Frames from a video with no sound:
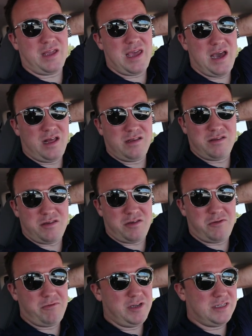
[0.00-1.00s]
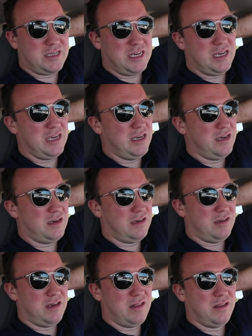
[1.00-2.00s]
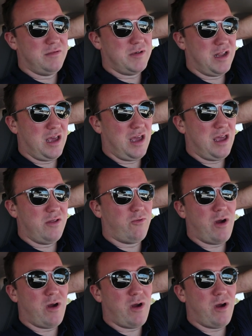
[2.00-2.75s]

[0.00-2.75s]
gallons of sweet tea and lemonade,